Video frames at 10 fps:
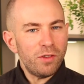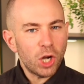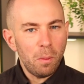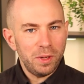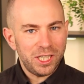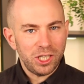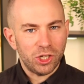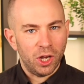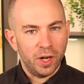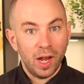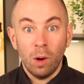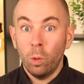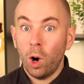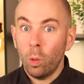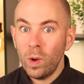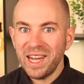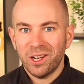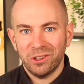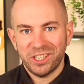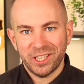on the competition and what we
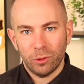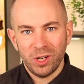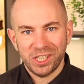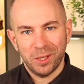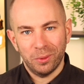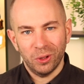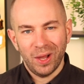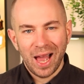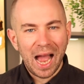consider reasonable,